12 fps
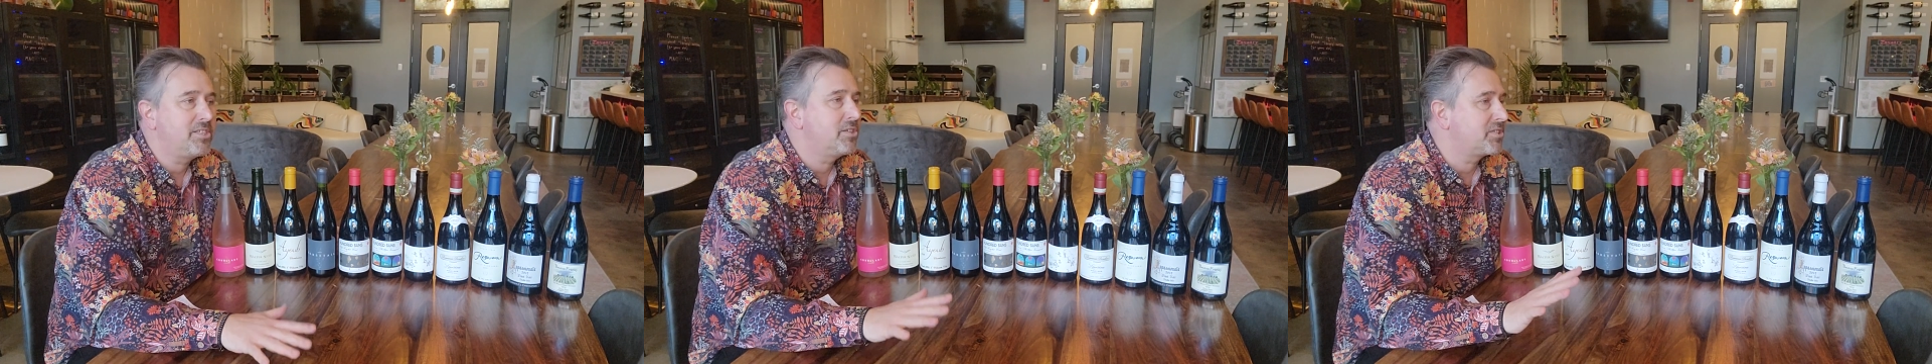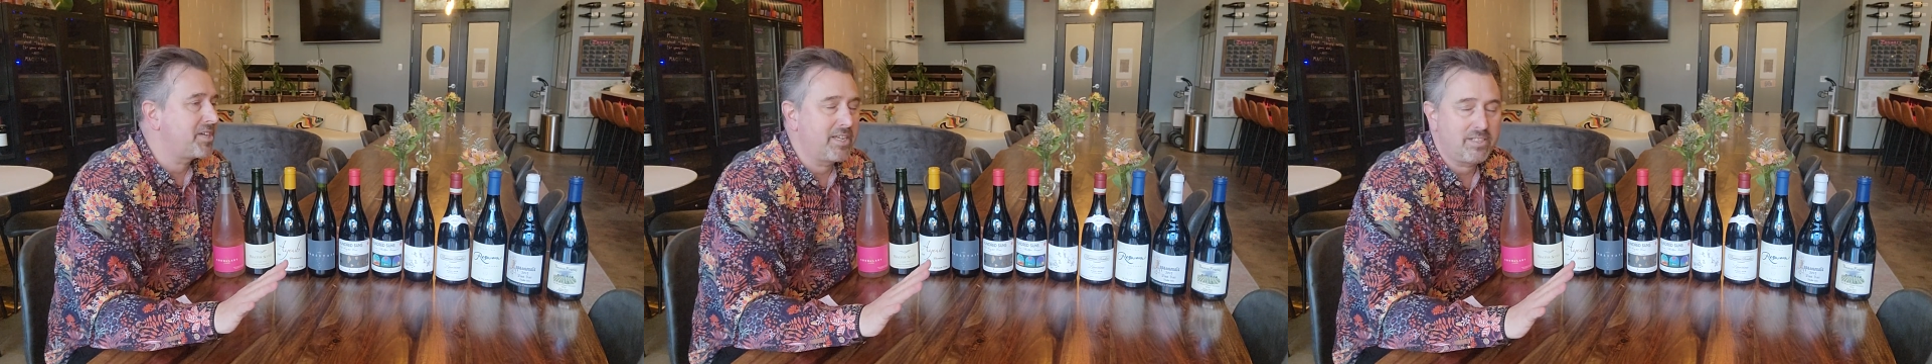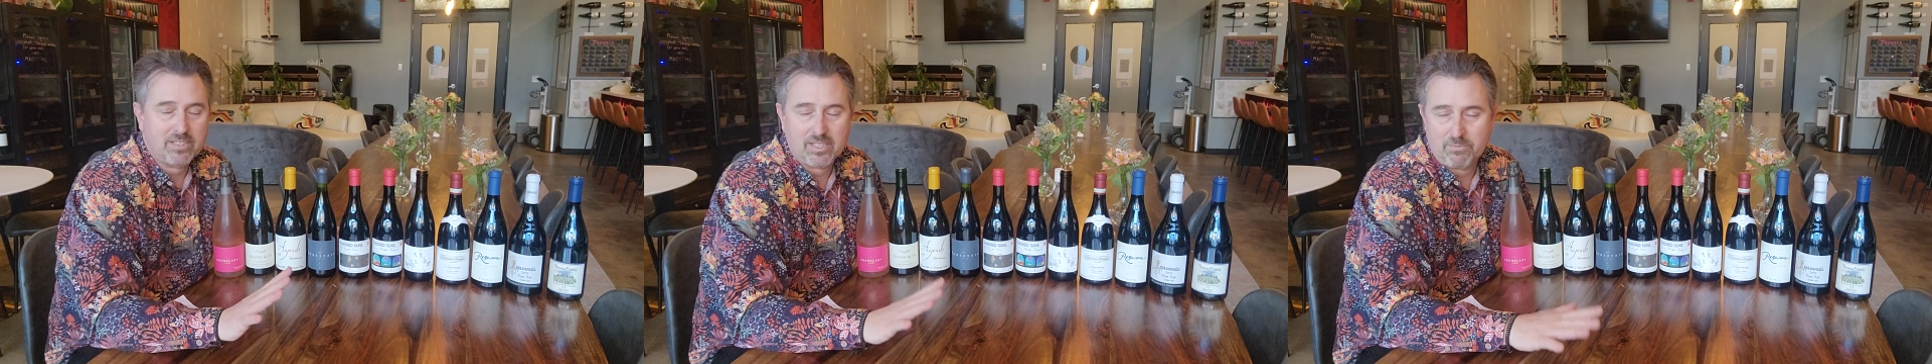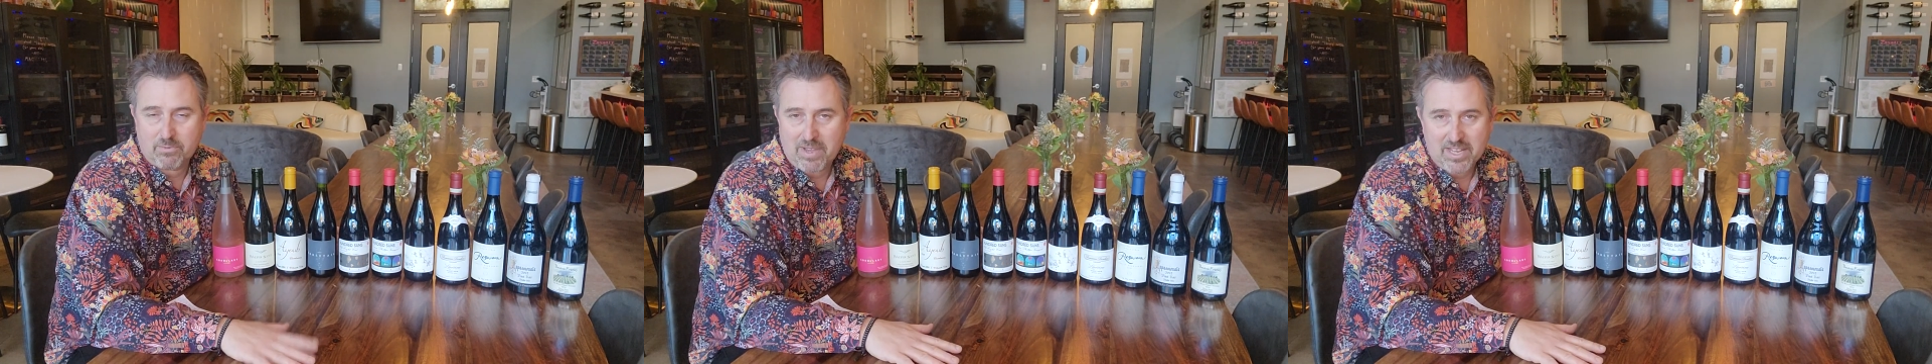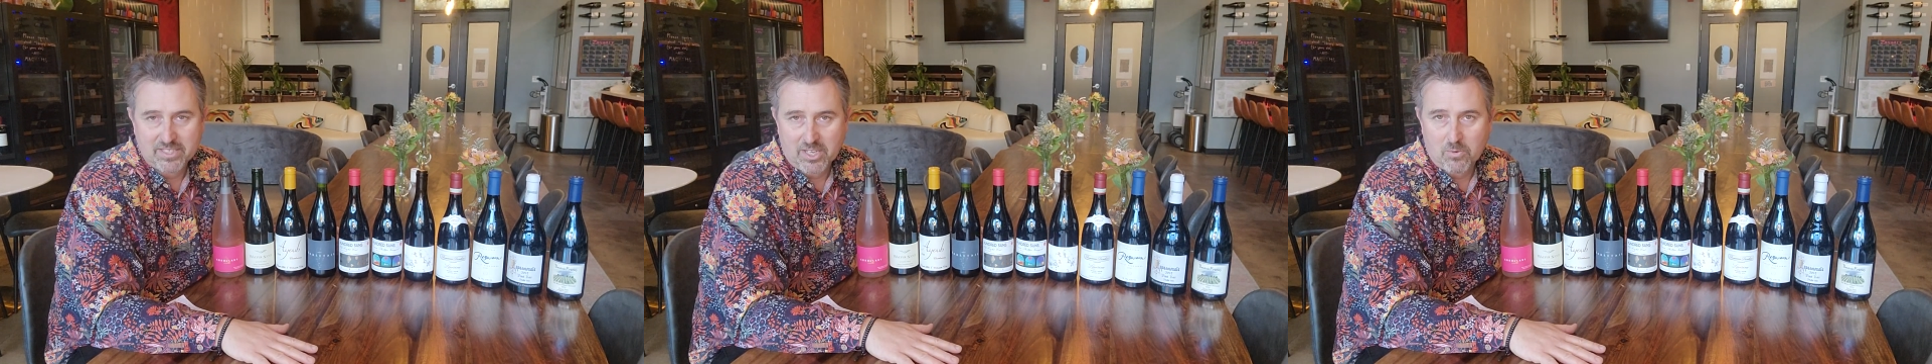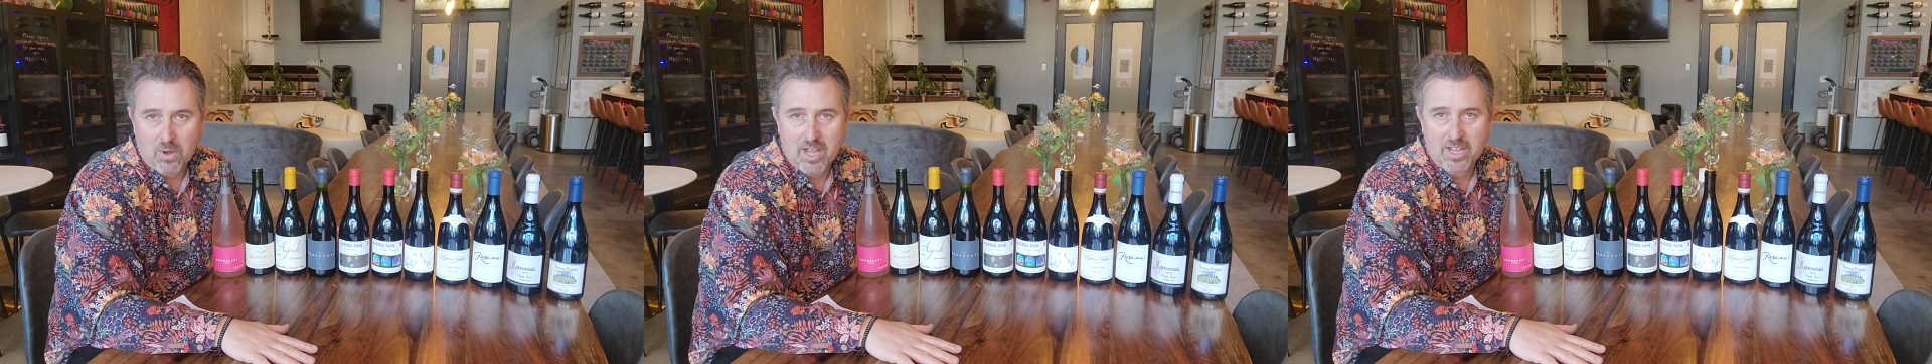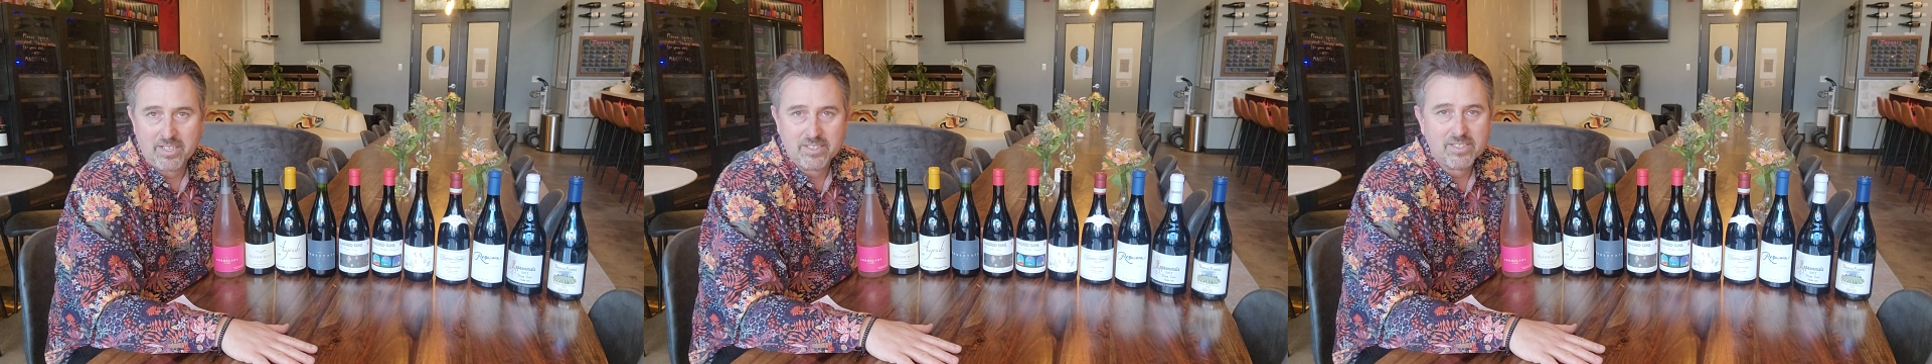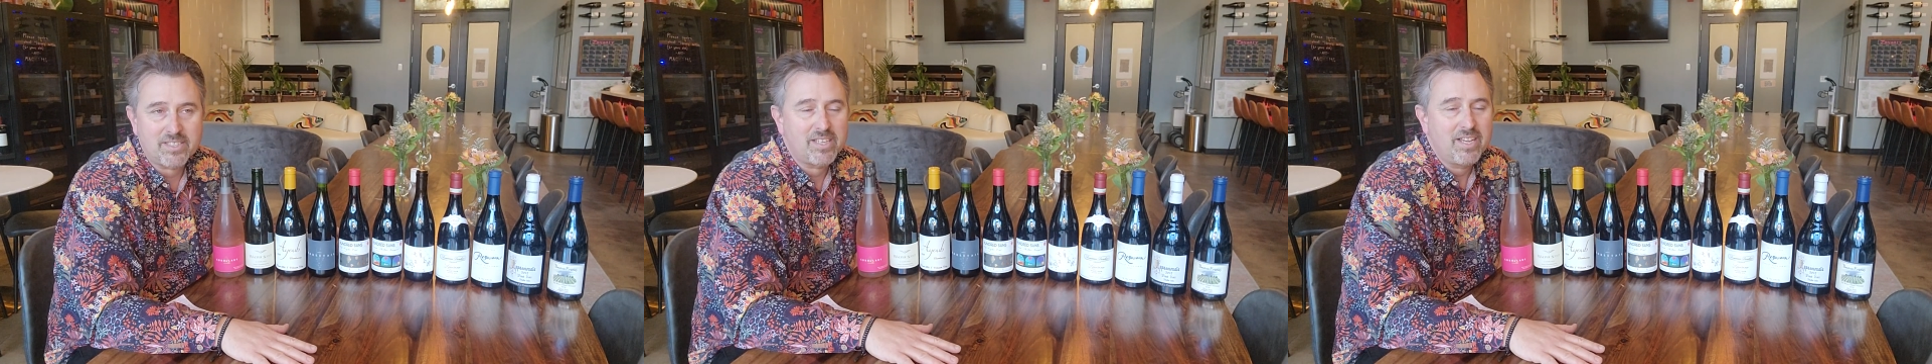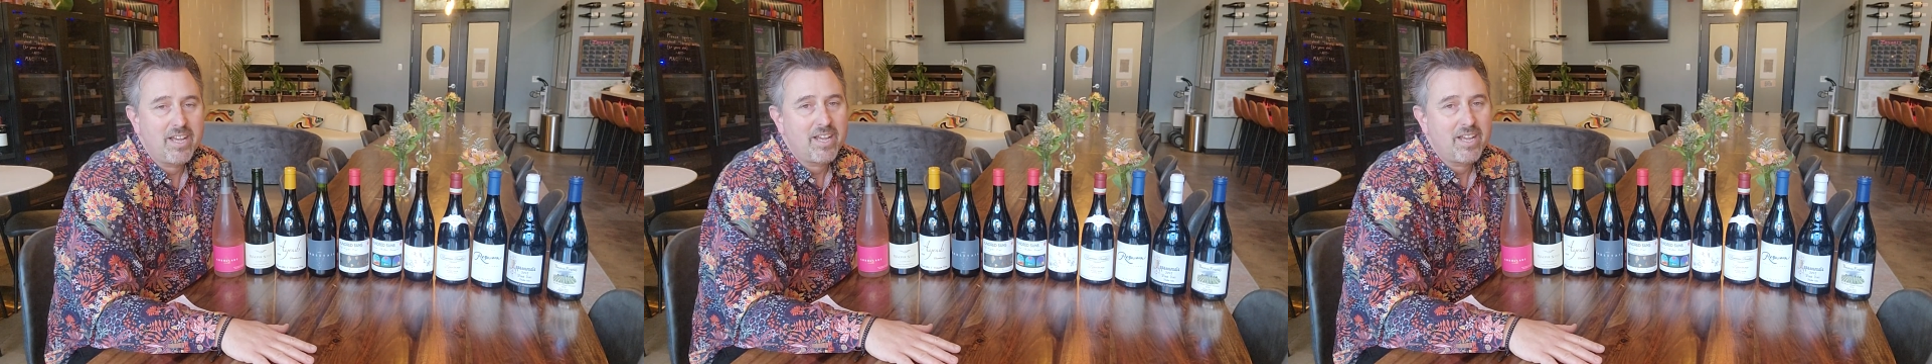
You'll taste some amazing wines.